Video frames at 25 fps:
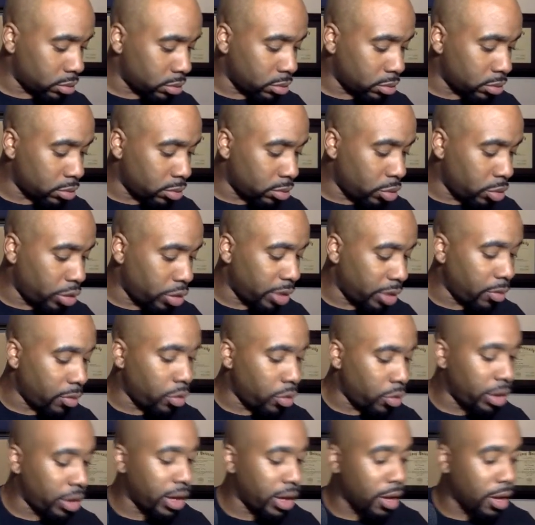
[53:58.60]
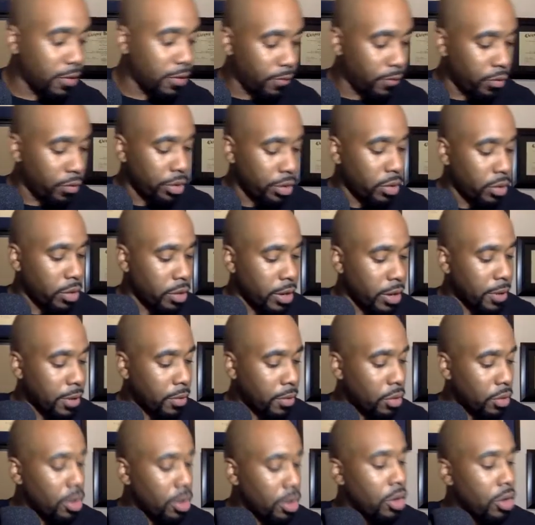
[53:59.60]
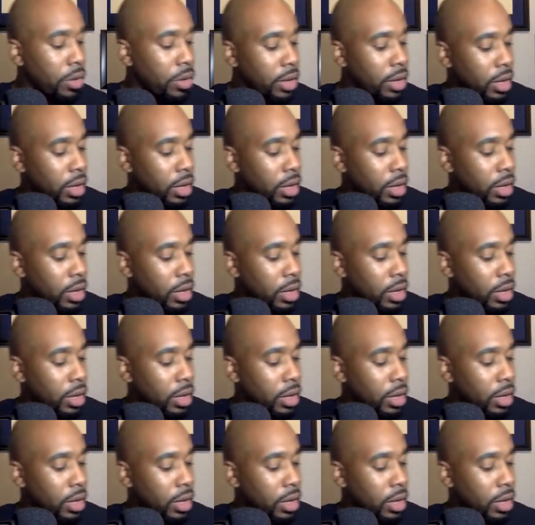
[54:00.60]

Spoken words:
Morning California, right? Or no,